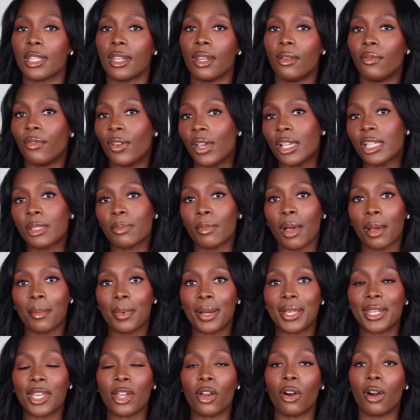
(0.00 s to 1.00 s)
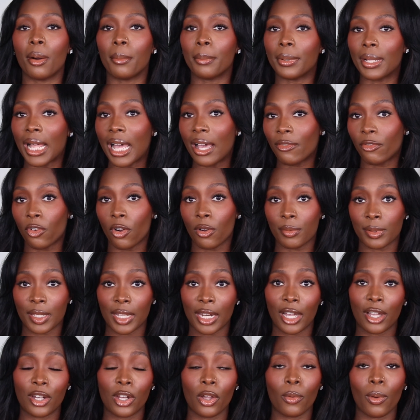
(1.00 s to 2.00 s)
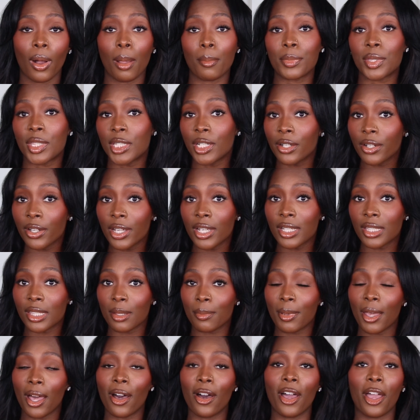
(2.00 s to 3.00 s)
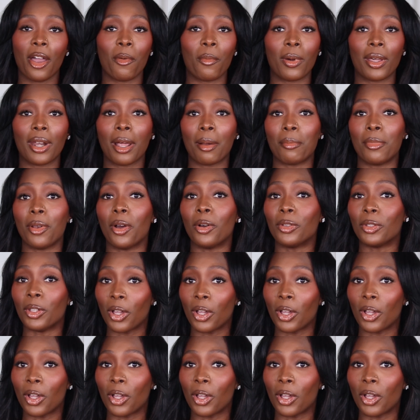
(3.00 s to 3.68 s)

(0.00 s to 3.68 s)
and invest my money on platforms that I know I'm serious about about and when I'm no